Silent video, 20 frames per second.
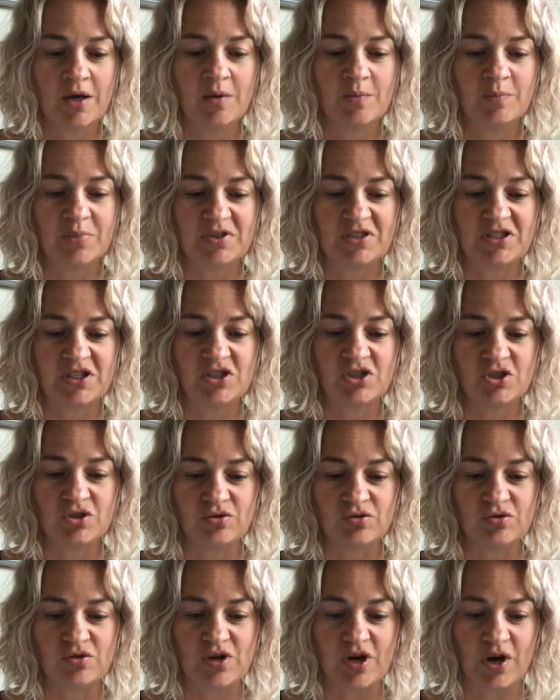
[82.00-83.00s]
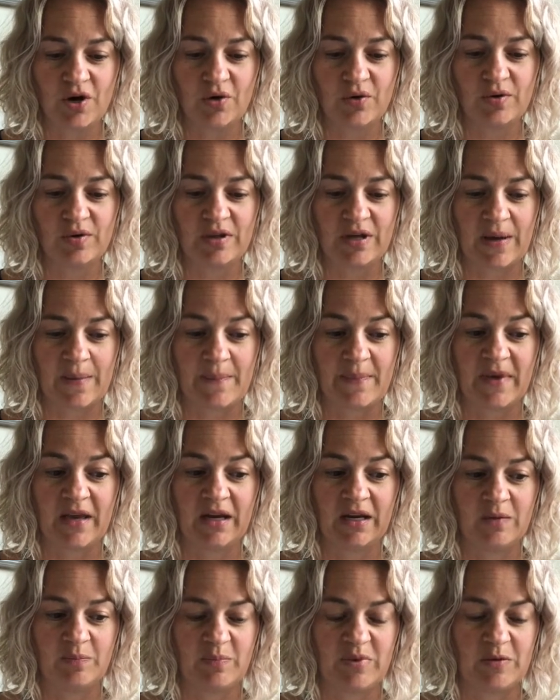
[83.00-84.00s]
But did you know that
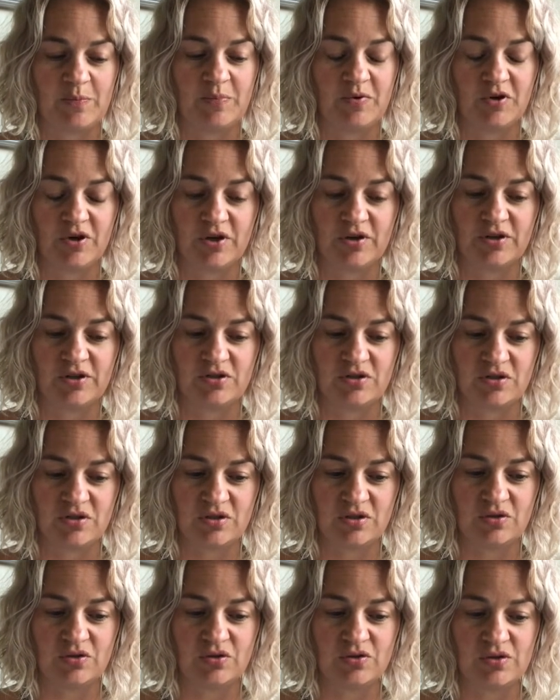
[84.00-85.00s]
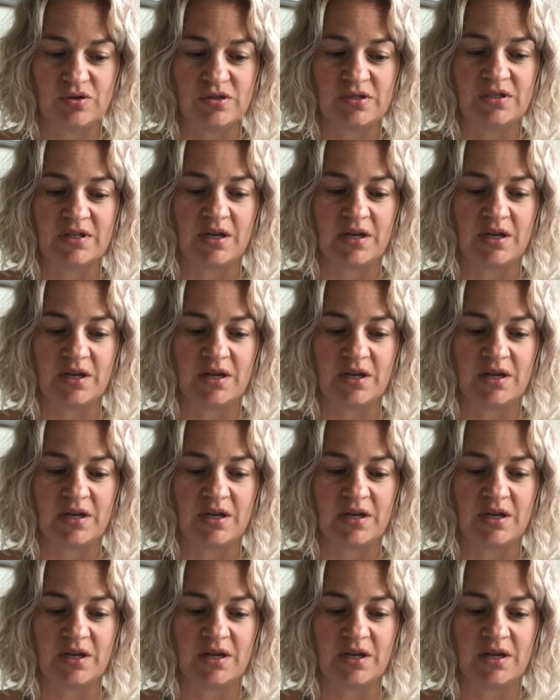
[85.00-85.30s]
many people go to zoos